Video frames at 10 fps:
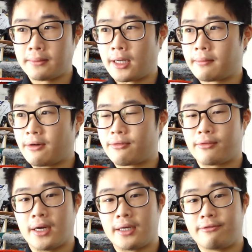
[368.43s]
I'm letting my
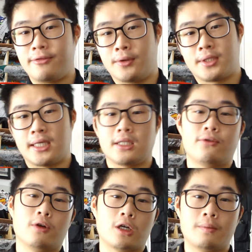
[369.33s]
friend field test it
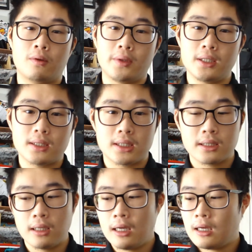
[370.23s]
for a couple
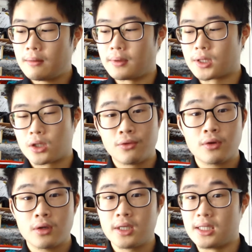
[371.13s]
weeks. But so
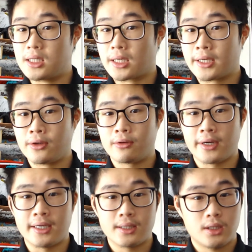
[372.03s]
far, it's looking
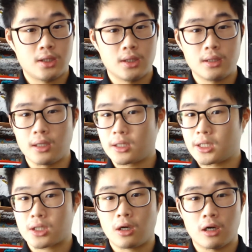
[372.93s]
great.
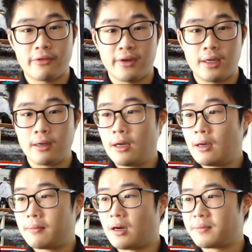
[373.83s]
Just carving,
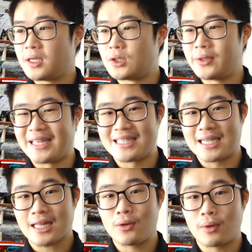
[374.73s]
pumping, doing
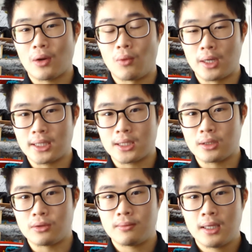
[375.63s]
exactly what I wanted
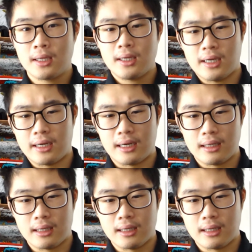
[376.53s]
to. And